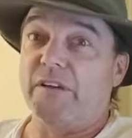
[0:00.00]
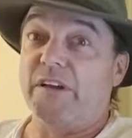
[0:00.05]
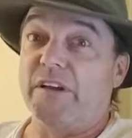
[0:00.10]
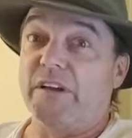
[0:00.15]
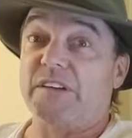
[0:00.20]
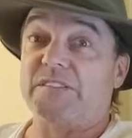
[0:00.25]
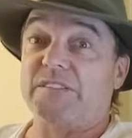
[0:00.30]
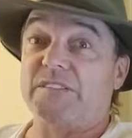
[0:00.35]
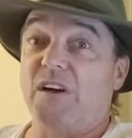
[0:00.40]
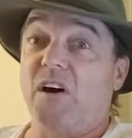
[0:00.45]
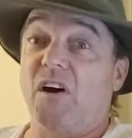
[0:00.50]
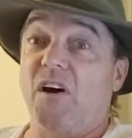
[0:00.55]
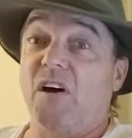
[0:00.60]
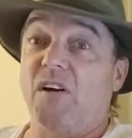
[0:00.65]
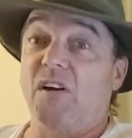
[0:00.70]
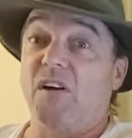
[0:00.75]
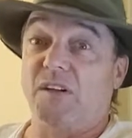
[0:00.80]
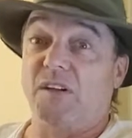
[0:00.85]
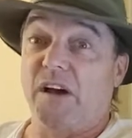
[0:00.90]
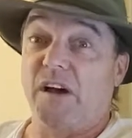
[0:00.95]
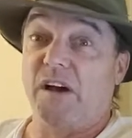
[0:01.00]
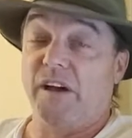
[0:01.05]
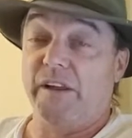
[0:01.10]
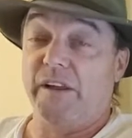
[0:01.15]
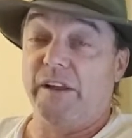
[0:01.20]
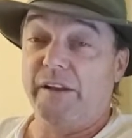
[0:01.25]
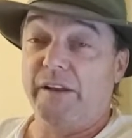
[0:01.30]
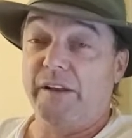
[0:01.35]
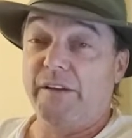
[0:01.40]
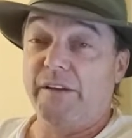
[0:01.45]
That's all gone.
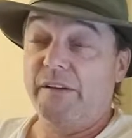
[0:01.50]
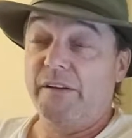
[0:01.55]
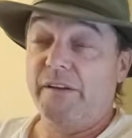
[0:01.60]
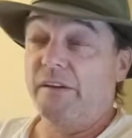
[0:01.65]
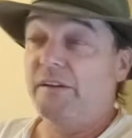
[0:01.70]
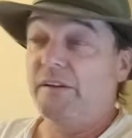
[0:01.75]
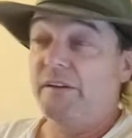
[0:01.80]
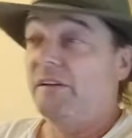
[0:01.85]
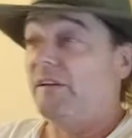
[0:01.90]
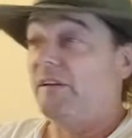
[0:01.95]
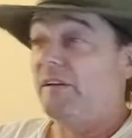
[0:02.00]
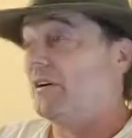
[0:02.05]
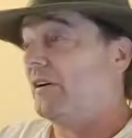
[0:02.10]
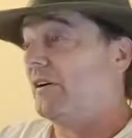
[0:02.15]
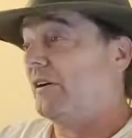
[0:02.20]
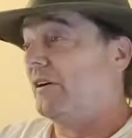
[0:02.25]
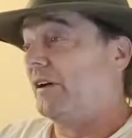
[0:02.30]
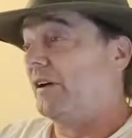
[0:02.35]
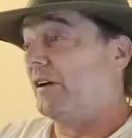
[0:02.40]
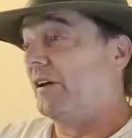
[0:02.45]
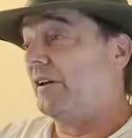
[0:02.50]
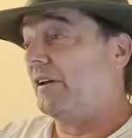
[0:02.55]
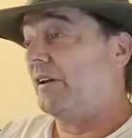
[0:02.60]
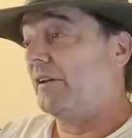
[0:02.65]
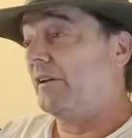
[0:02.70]
All gone.